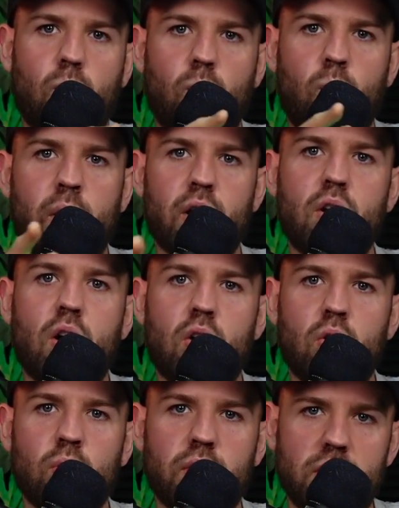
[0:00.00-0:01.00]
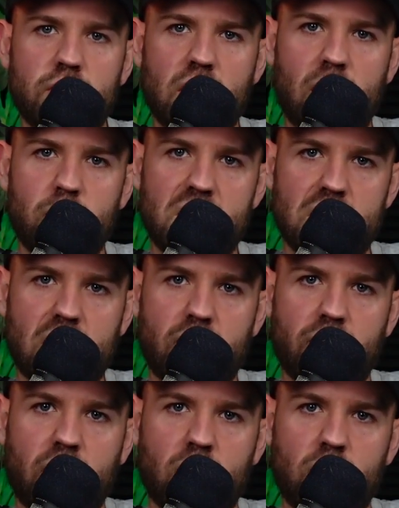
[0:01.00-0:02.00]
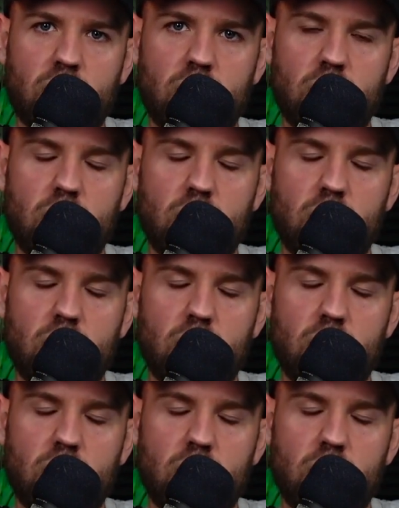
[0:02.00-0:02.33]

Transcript: we're not going to the Champions League final.